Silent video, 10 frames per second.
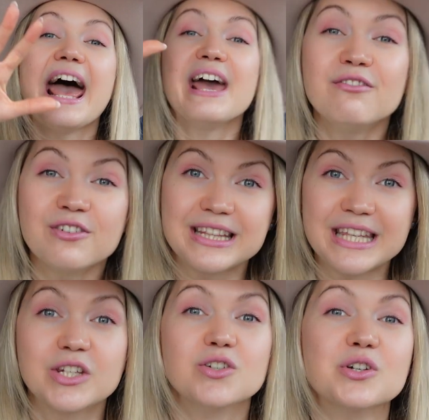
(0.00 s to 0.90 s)

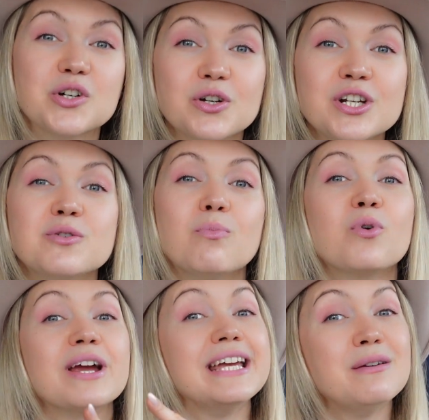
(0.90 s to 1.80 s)
everything to encourage
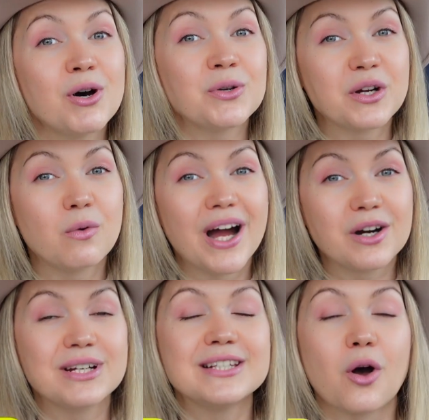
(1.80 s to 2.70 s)
more inbound
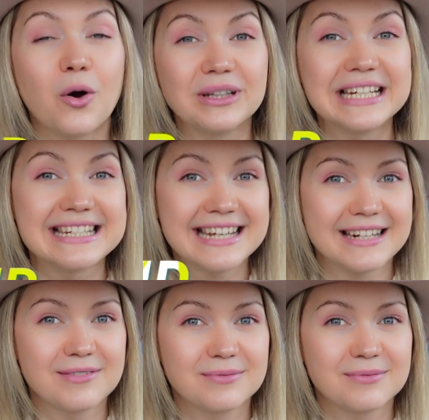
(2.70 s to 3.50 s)
inquiries on LinkedIn.